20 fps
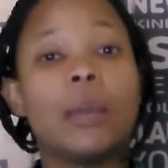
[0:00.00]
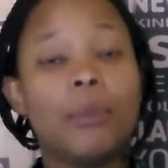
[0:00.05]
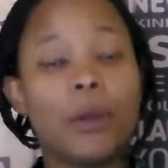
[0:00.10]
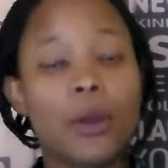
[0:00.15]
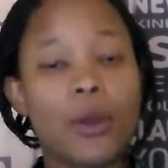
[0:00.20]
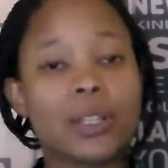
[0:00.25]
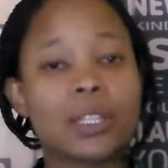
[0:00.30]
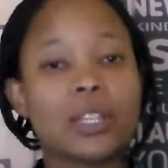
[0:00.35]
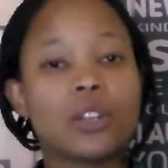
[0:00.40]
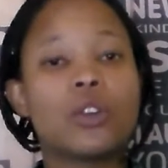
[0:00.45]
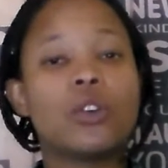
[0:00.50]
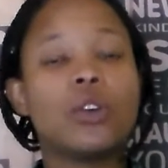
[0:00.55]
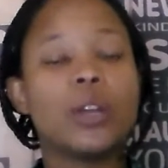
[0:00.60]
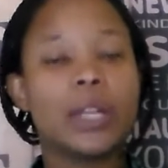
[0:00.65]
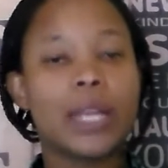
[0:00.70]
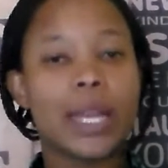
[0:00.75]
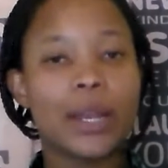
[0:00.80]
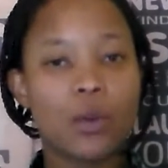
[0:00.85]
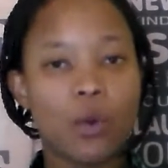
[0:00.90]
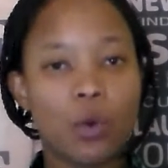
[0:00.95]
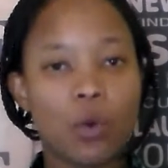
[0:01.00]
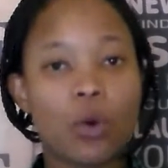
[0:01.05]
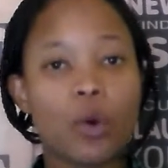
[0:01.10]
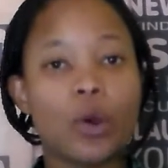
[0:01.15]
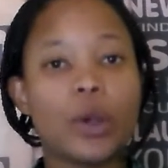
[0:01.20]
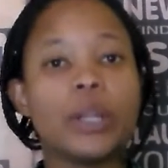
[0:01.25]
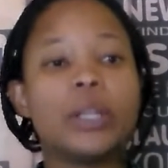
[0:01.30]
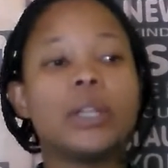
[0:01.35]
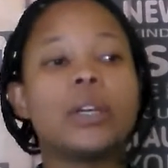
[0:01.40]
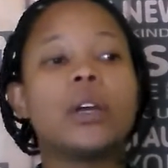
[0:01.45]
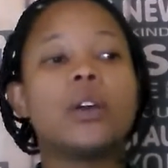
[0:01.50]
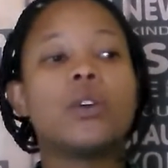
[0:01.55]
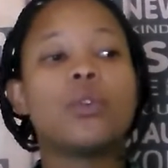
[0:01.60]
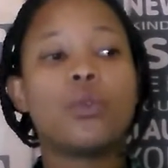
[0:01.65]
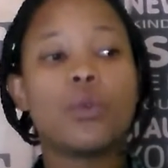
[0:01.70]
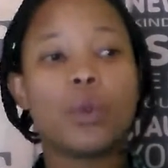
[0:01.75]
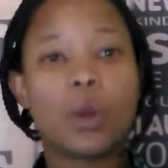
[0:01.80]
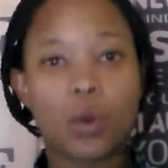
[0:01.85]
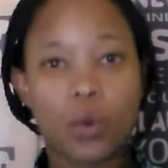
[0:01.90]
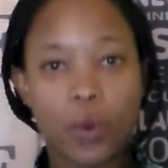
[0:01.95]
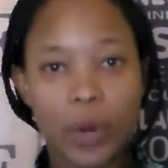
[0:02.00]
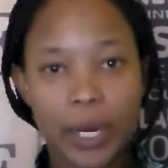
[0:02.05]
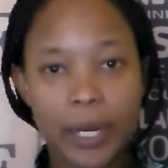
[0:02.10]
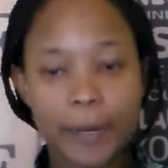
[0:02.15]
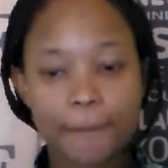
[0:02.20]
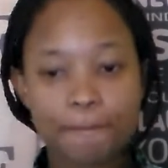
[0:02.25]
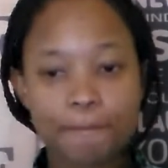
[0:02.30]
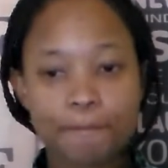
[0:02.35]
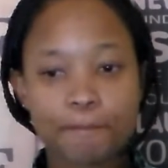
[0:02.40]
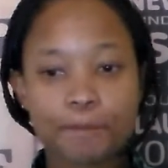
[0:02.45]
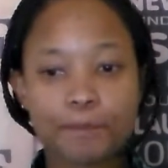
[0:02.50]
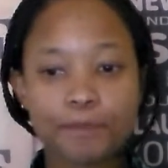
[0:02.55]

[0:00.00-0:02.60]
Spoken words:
because it could get awkward real quick.